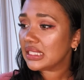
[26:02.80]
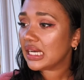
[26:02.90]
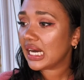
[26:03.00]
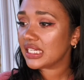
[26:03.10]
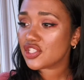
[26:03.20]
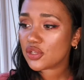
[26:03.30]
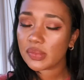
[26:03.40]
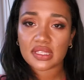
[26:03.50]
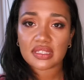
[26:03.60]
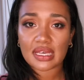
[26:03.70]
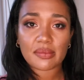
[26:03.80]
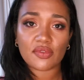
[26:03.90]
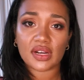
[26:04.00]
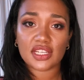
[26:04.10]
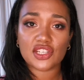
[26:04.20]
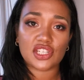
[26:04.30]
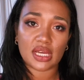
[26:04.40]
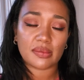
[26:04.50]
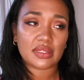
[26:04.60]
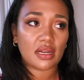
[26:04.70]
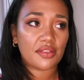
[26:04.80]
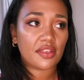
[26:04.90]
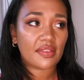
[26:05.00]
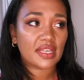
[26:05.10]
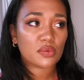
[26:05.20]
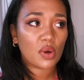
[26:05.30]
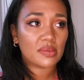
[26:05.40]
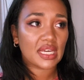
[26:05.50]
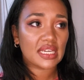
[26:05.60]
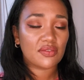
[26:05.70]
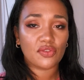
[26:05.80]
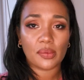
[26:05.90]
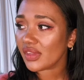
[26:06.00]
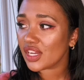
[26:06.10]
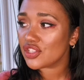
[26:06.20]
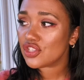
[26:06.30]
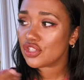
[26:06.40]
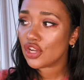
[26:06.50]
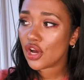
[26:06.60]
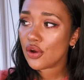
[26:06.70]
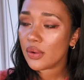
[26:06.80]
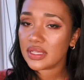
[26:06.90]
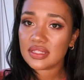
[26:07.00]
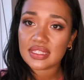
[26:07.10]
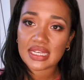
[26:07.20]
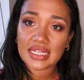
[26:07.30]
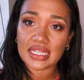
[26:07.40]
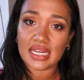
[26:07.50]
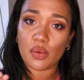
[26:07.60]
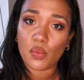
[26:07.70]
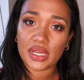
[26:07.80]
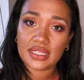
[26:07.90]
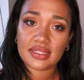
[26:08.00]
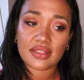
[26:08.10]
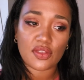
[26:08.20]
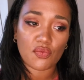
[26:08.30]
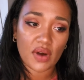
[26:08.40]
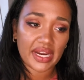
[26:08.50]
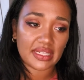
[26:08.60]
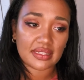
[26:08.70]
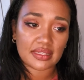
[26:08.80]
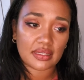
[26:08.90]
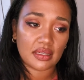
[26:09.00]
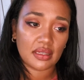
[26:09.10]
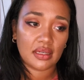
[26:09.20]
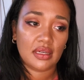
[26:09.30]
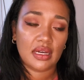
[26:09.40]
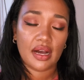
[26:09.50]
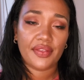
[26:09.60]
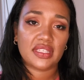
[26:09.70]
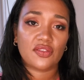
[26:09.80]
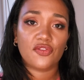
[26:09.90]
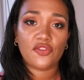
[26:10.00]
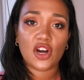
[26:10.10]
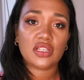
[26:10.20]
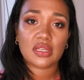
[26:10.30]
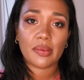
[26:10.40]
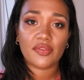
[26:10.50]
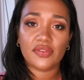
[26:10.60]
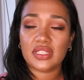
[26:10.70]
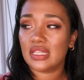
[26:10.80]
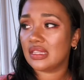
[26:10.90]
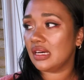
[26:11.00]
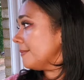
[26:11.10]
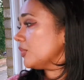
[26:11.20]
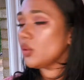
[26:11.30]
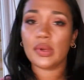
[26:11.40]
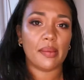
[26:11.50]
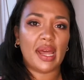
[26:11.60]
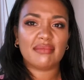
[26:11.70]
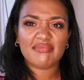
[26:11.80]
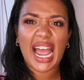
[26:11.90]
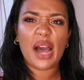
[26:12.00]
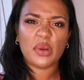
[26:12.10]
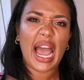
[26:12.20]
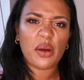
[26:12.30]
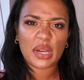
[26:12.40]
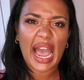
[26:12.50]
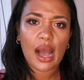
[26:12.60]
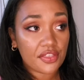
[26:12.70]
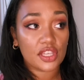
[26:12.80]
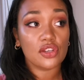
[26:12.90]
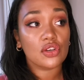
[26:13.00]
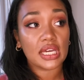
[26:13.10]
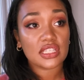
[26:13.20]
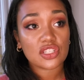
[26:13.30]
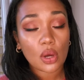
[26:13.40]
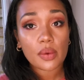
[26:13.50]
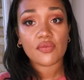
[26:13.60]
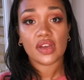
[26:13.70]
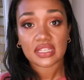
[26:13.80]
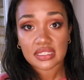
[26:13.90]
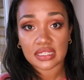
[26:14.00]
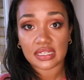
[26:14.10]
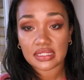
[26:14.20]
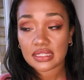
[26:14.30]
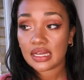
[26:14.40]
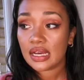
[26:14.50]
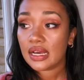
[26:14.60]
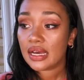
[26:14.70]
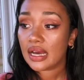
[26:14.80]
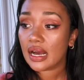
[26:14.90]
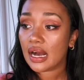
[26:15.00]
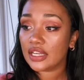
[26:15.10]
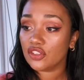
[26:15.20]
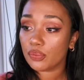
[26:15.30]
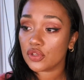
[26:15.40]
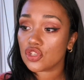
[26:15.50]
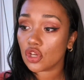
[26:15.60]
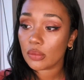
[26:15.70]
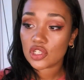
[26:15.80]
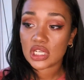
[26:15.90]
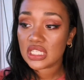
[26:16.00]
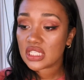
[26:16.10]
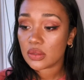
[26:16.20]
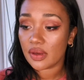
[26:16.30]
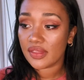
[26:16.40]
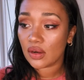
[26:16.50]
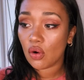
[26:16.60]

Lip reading: And it should be the same in relationships. And I think that's what I'm taking from it. Slow and steady wins the race. And that's the first time I've ever said that. Normally I'm like, now. I think you get so invested and you've put so much into it, then